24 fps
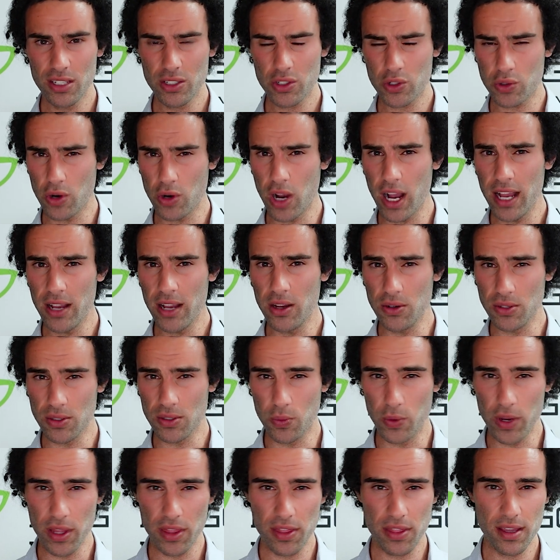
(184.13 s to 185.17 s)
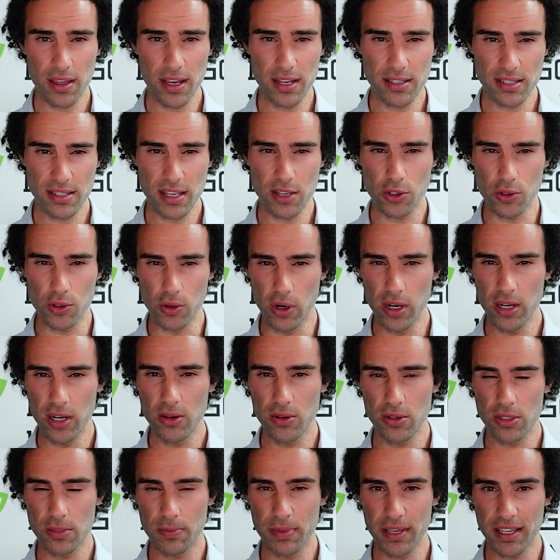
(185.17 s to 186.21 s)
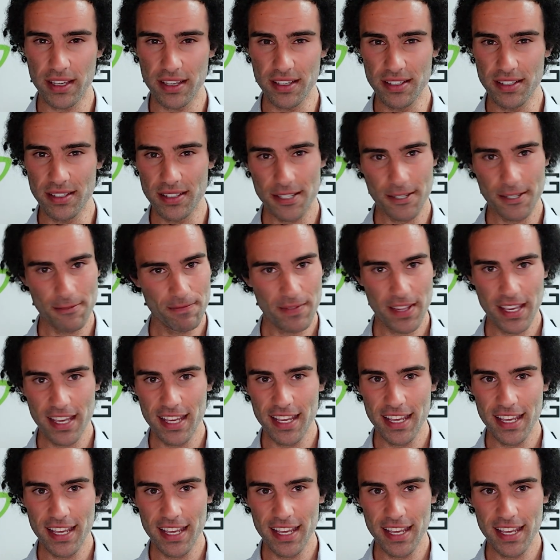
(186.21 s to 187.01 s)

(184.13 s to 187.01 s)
trials with essential oils because,